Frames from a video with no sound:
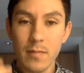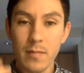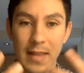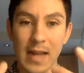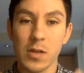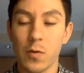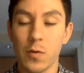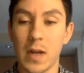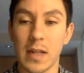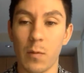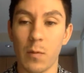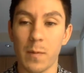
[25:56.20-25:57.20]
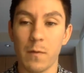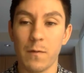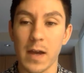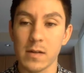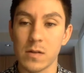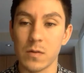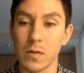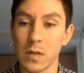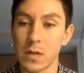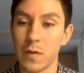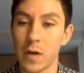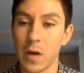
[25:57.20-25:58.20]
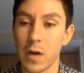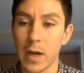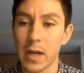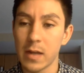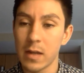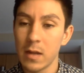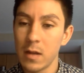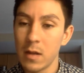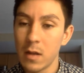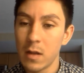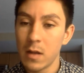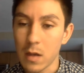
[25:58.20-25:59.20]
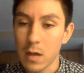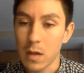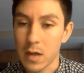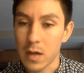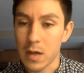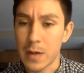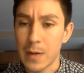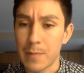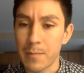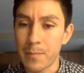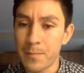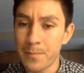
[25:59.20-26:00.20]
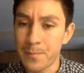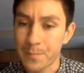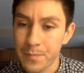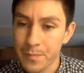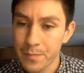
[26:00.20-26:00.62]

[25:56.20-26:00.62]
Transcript: that's creating that whip effect. So he's very right. Um,